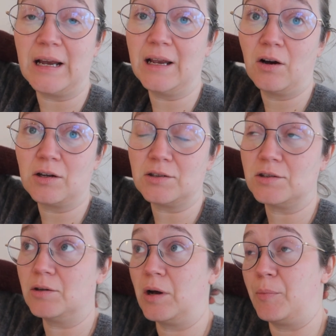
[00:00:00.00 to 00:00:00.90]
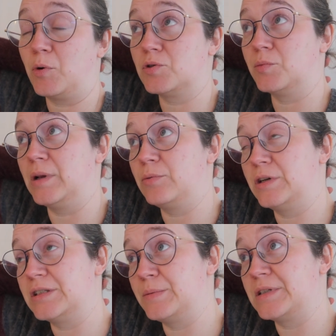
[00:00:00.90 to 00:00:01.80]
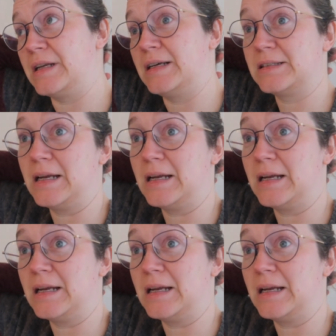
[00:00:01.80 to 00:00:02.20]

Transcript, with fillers: I got, I bought some Christmas lights,